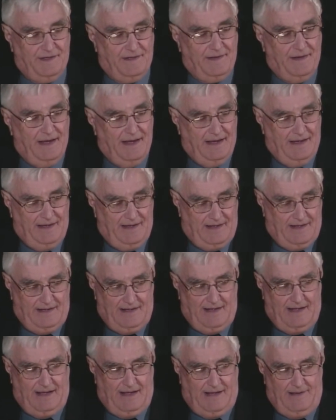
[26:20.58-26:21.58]
it.
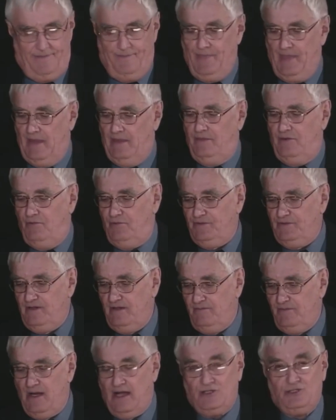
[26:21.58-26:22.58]
There was
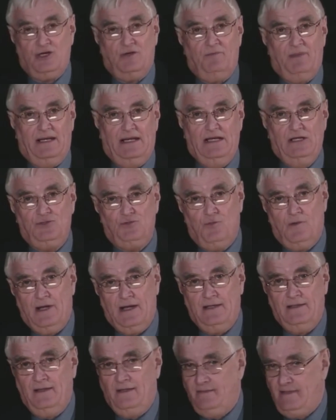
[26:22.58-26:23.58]
an abduction, but each
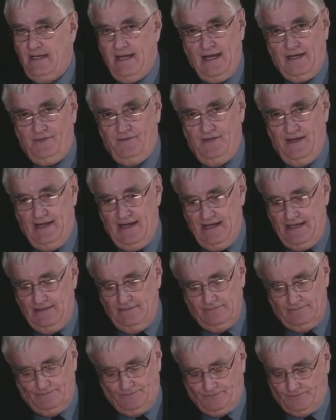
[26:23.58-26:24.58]
one the next
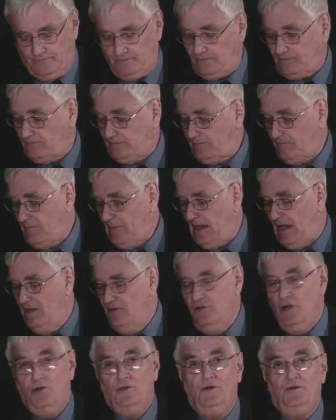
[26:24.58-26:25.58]
day
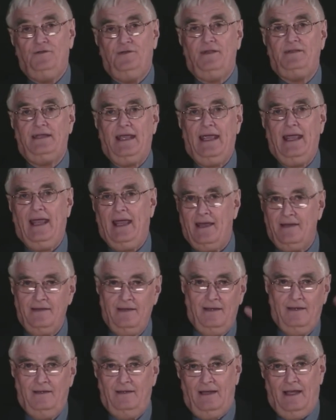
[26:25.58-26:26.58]
noticed that they had
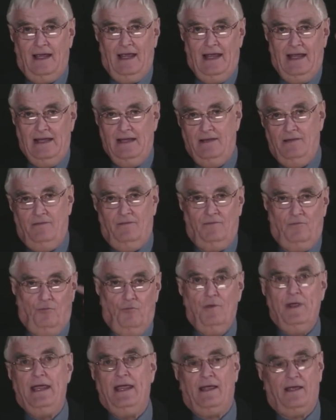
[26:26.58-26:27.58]
a
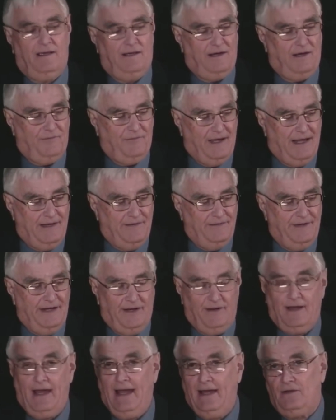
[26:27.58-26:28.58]
ring around
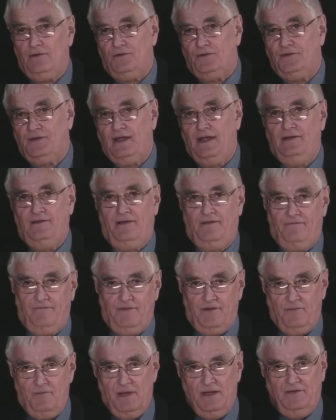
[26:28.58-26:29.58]
their ankles, as if
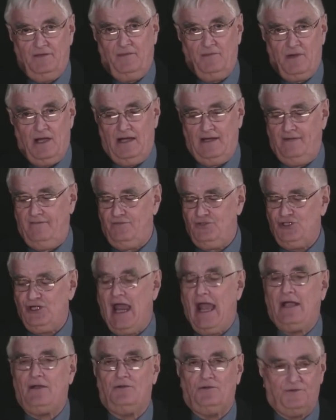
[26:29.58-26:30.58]
there'd been some kind of
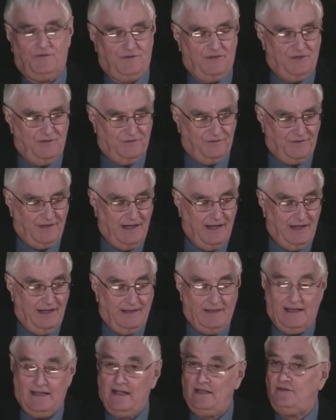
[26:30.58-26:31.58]
shackles used.
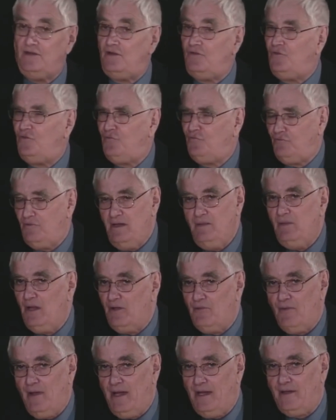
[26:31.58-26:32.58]
Now that's
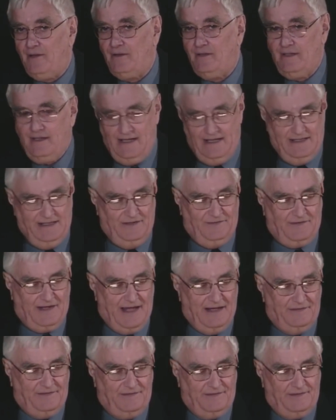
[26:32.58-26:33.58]
extremely rare in these
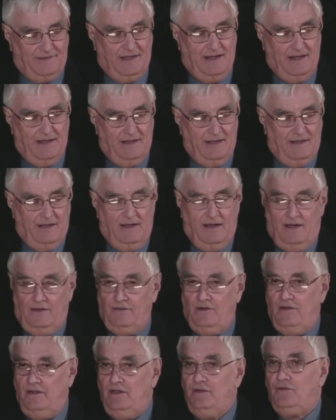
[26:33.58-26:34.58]
cases.
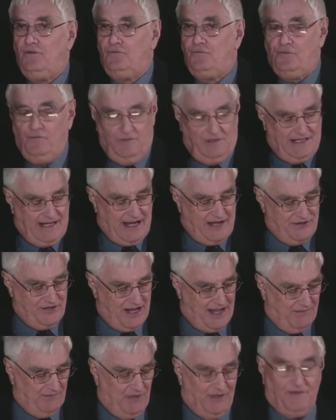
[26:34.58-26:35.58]
So these are truly
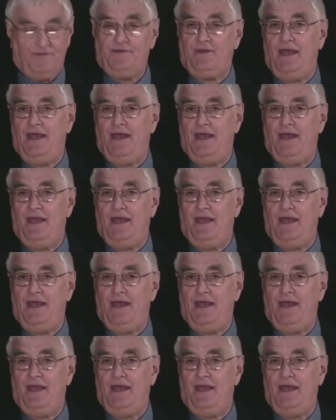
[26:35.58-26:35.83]
anomalous